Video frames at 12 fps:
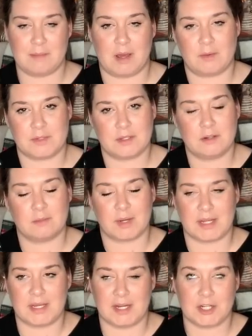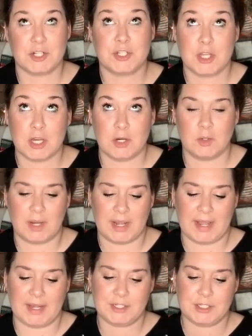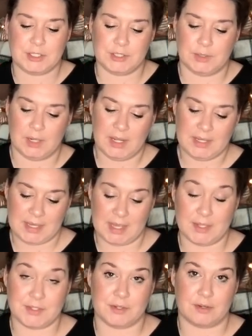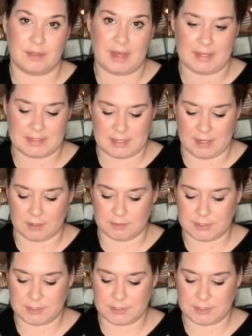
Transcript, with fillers: I was like, oh my gosh. So I had to cancel that sale.